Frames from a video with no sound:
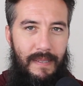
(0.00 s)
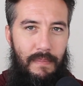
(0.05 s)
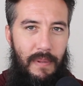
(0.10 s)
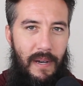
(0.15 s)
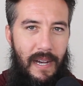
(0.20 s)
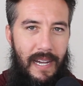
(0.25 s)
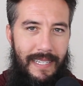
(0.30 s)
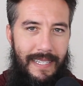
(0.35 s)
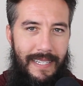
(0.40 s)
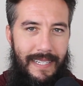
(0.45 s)

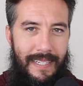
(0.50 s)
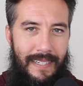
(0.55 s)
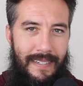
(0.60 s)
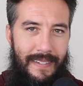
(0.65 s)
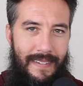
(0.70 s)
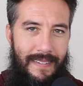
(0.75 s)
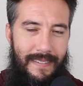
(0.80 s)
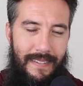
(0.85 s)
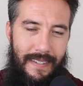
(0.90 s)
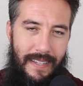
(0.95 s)

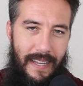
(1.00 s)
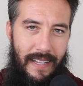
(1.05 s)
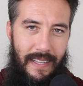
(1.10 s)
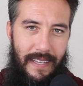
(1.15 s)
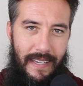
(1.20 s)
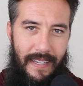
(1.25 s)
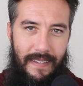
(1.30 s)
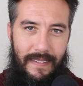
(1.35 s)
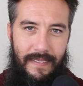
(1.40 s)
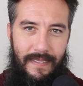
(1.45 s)
Boston
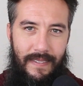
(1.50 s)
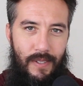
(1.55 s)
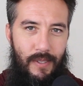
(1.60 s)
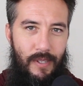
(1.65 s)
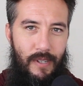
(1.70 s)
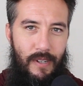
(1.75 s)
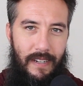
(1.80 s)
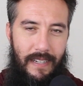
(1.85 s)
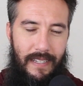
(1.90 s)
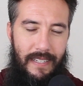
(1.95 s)
deli, New
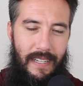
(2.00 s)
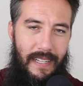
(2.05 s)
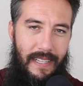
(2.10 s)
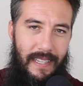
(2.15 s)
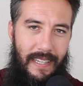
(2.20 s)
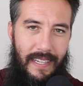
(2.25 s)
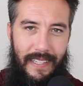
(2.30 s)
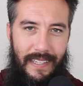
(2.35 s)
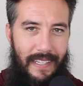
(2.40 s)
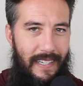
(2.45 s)
York
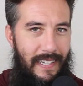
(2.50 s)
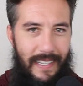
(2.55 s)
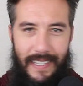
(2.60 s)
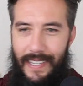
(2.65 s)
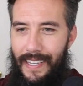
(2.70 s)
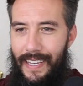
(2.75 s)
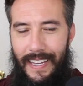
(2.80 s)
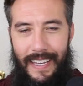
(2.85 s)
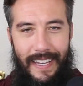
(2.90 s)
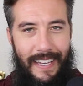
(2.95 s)
deli.
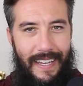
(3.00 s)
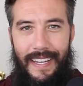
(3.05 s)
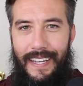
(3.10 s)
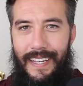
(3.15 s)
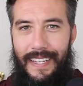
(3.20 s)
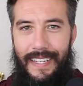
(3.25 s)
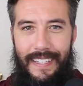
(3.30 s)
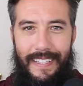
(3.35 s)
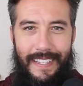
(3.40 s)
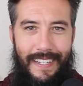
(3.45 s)
Like,
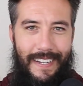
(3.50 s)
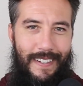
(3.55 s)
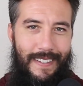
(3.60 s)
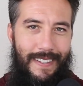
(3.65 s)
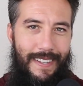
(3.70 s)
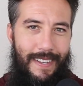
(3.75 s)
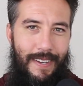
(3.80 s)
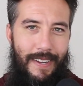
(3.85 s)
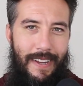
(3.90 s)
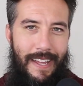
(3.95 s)
you
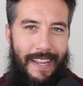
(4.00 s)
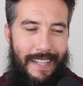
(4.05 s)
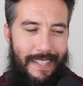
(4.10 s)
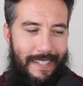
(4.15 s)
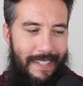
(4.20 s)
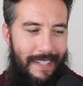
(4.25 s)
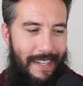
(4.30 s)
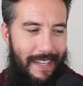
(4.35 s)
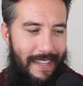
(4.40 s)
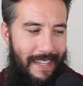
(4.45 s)
go to any
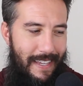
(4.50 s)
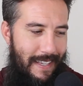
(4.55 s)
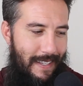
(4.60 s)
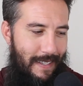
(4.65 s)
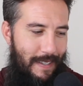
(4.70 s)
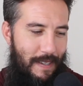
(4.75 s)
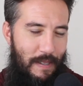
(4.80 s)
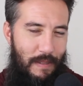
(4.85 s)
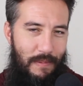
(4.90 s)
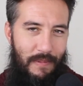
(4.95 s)
city on the
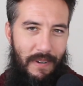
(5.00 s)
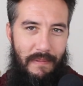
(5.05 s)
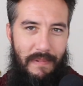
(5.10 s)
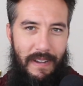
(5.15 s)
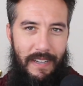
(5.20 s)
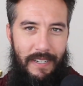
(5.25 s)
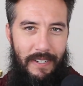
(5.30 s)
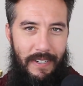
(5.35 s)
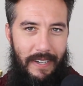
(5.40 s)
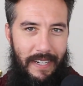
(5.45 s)
East Coast pretty
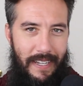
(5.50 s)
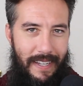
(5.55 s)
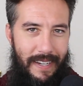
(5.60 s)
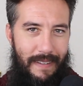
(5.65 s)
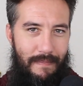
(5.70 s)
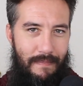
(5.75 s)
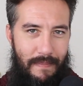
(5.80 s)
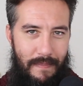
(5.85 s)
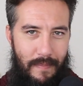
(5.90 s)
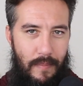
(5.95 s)
much, you're going to get
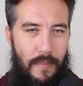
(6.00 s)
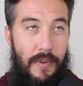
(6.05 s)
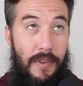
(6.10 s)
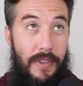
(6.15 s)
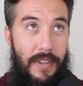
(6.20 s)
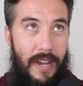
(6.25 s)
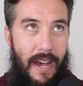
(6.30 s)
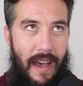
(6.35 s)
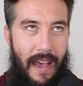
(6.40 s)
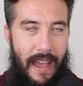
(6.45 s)
a
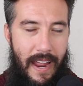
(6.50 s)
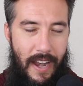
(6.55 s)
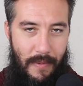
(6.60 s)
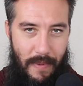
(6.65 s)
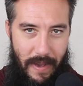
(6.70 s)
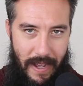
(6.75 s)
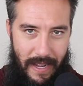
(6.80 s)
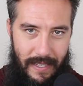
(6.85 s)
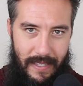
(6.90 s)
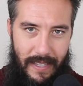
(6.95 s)

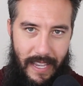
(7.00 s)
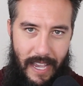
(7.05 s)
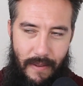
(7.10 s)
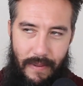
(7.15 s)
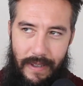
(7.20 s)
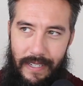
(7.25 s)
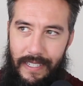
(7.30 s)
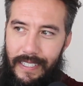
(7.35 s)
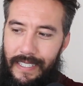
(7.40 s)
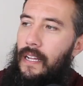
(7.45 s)
dynamite
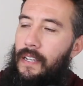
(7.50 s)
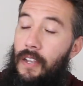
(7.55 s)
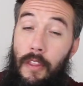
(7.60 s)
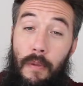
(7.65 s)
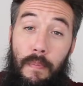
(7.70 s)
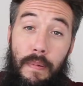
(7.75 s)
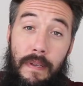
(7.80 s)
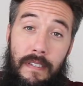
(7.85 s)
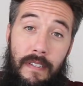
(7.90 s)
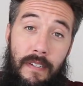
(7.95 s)
sandwich.
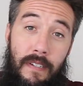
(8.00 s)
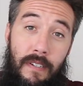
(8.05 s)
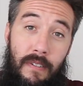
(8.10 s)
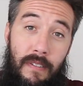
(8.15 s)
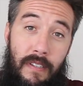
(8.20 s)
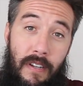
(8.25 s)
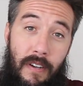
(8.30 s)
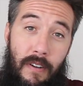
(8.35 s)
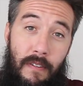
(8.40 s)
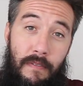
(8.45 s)
Another piece of
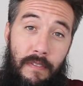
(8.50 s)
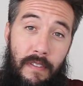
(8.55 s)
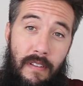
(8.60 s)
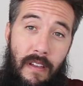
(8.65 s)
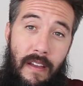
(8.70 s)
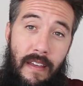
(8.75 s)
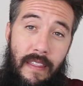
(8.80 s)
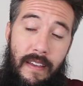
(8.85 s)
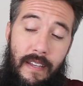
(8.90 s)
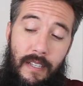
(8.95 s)
news, I don't know if you
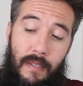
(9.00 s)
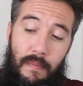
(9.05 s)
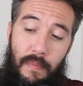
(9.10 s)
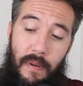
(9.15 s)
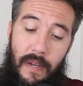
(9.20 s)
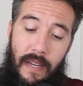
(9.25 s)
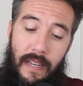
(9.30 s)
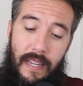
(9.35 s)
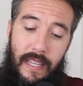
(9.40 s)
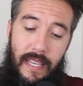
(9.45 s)
saw this,
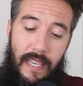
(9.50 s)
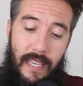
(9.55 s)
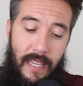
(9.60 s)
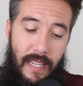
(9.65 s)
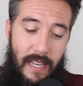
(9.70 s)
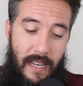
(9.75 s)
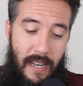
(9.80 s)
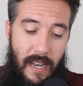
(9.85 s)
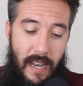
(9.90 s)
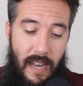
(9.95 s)
but
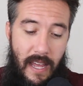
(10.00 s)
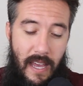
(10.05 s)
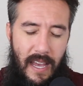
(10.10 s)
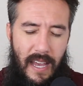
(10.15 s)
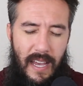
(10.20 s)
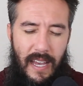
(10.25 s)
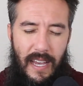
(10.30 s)
in